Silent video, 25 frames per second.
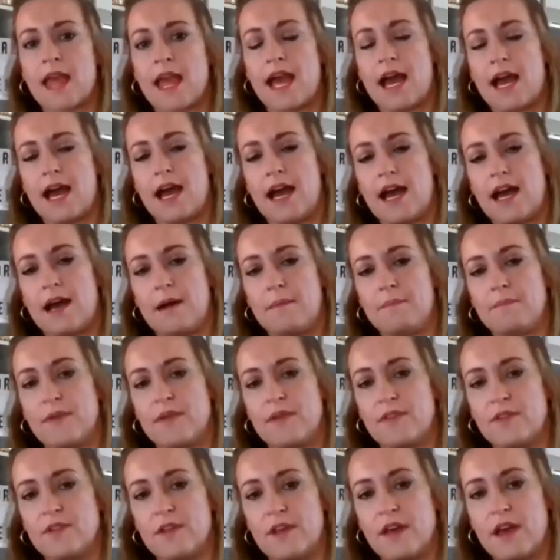
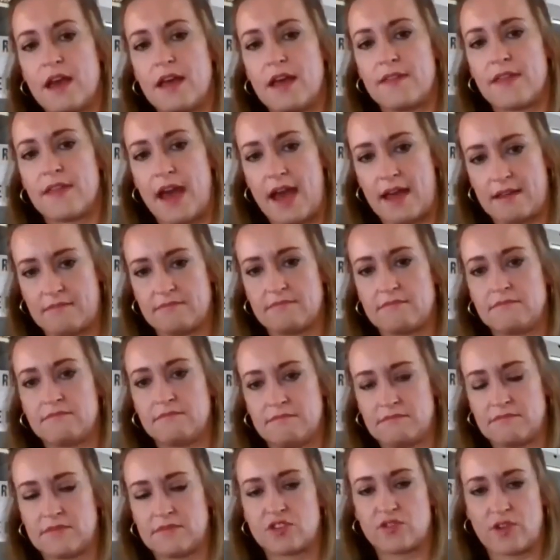that
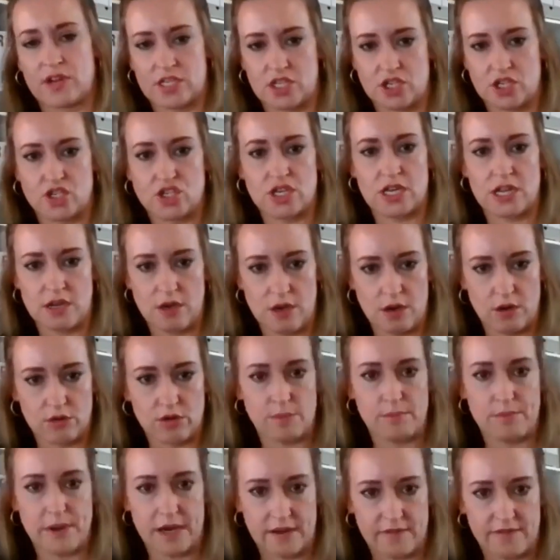director,
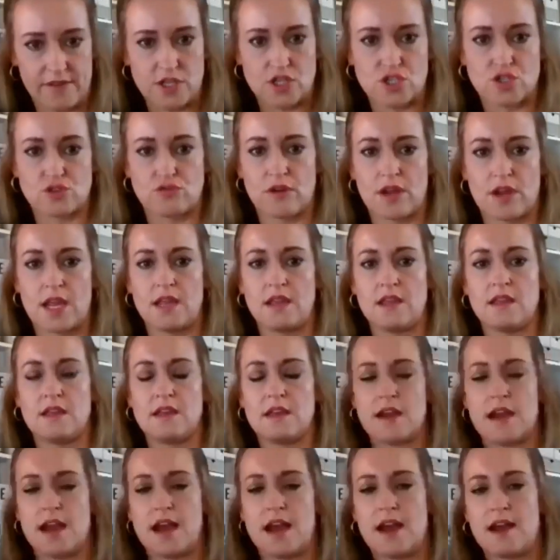shareholder, beneficiary,
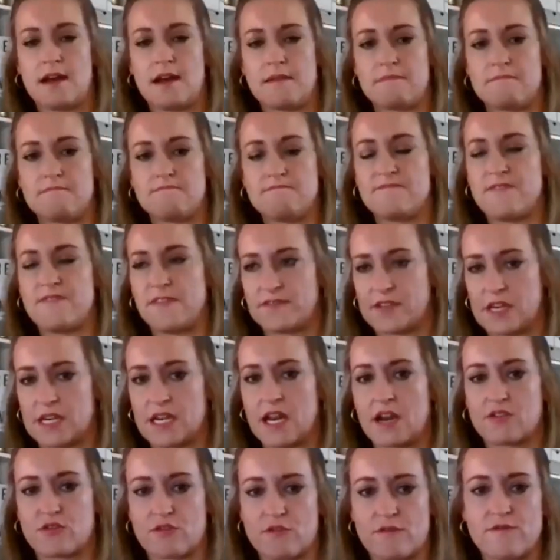
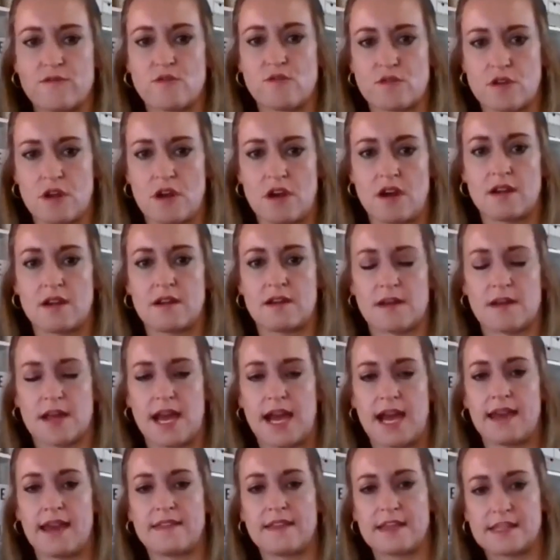1,500 a fortnight.
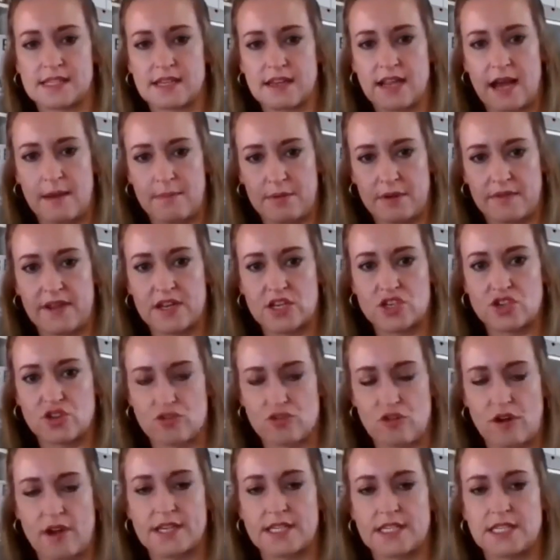Okay, there's a couple of extra
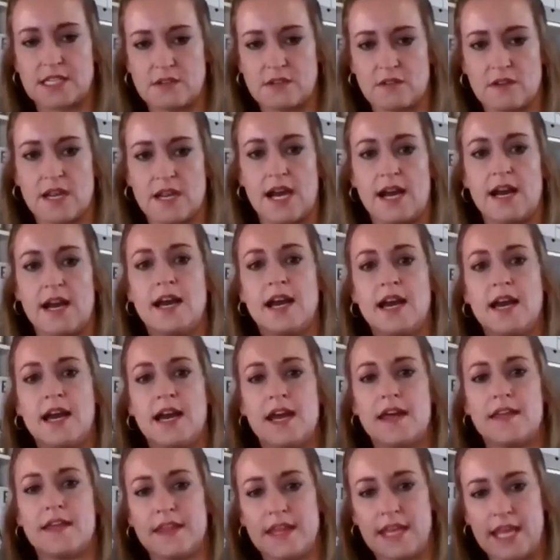criteria
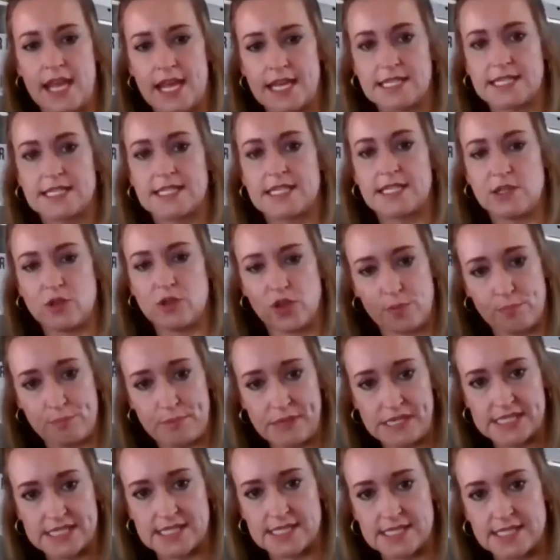the entity or the
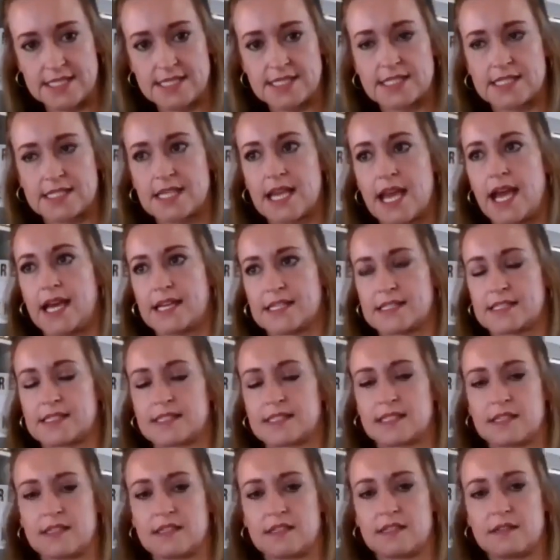business has
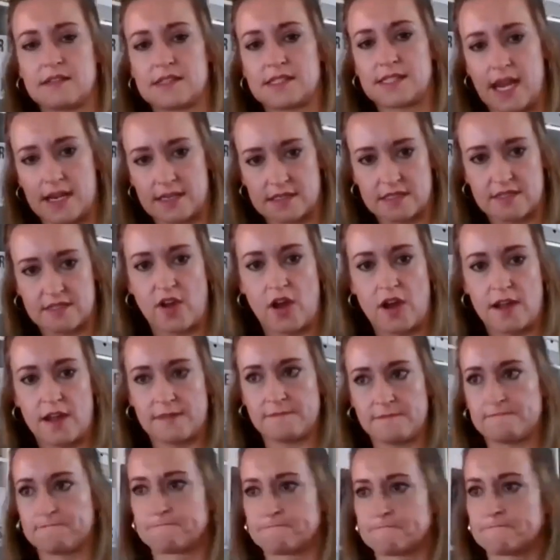to satisfy.
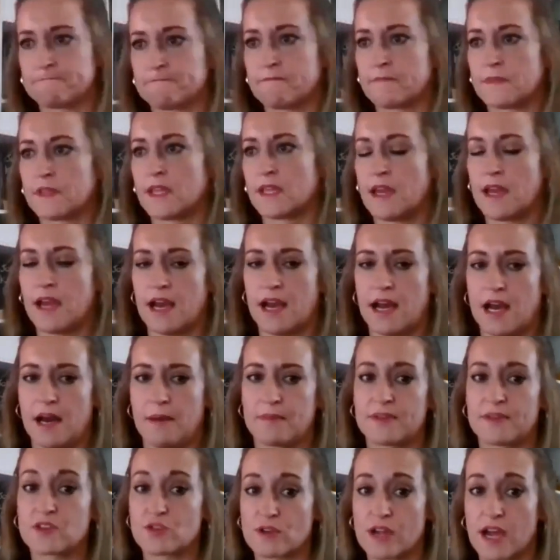
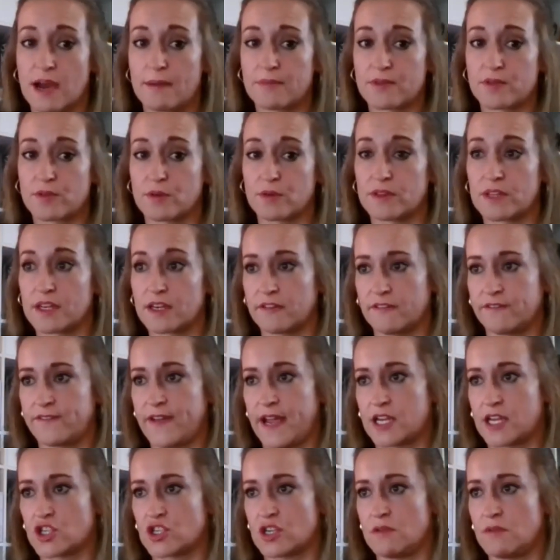This will come through in the little
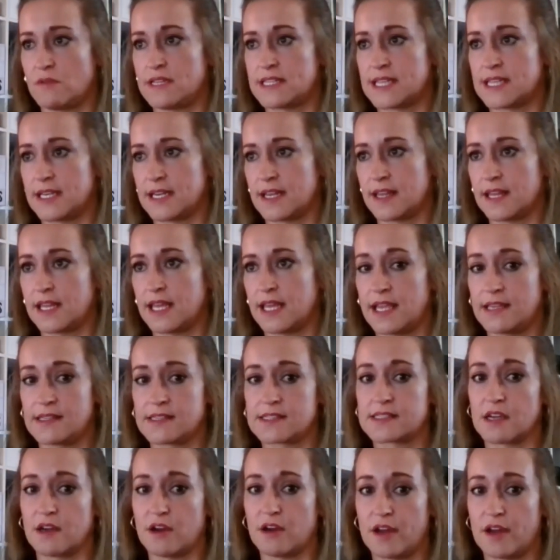fact sheet we send at the
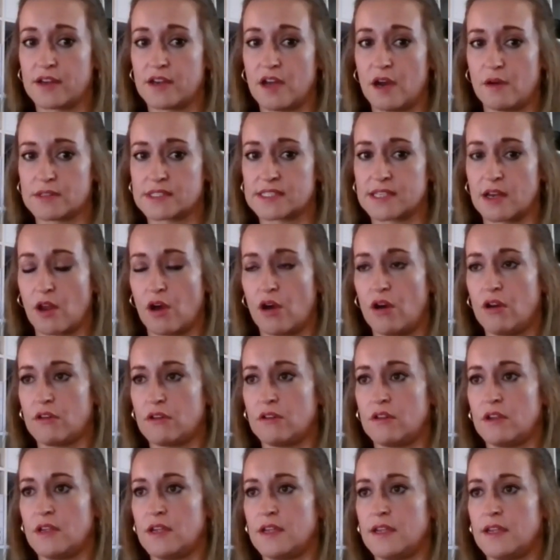end. So I know it's a
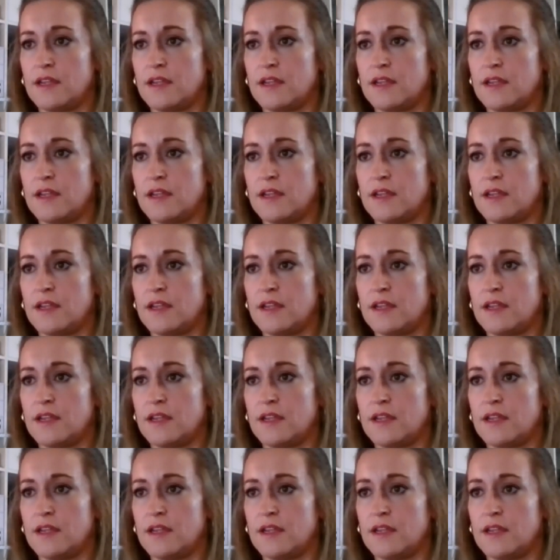lot.